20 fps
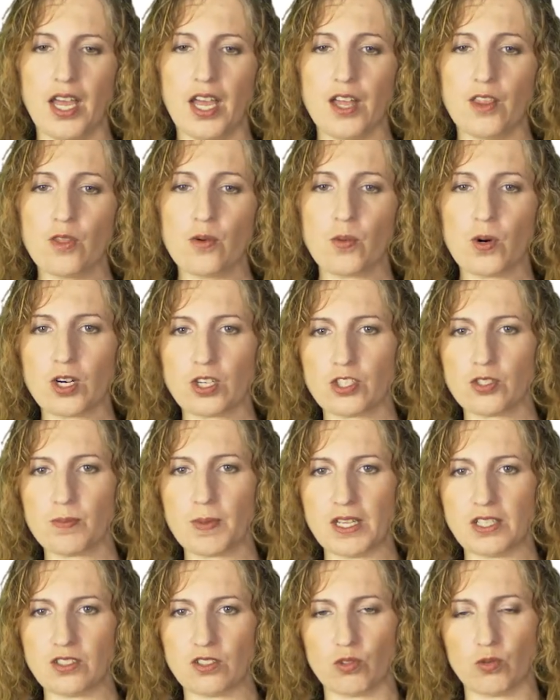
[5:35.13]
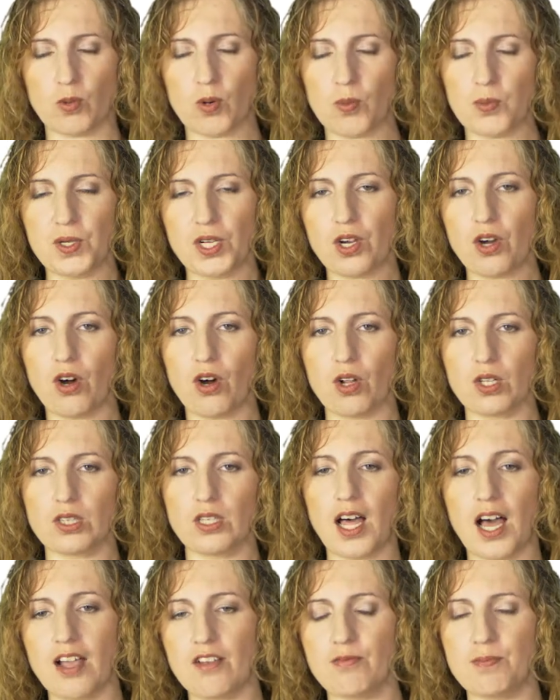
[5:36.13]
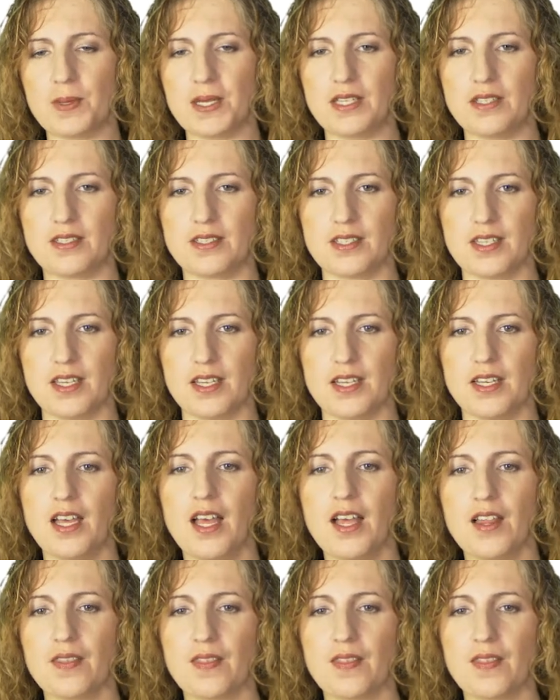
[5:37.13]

And the workspace is what we call live PC.